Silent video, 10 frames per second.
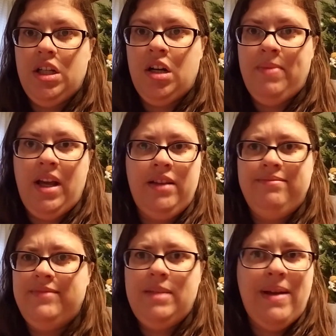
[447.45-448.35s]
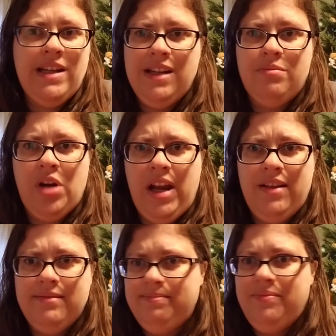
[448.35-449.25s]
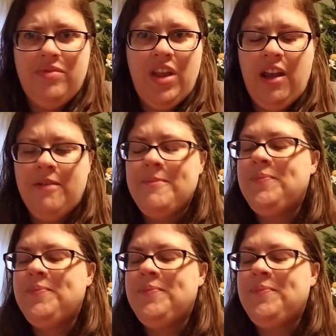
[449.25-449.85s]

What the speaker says: or my spending break thing,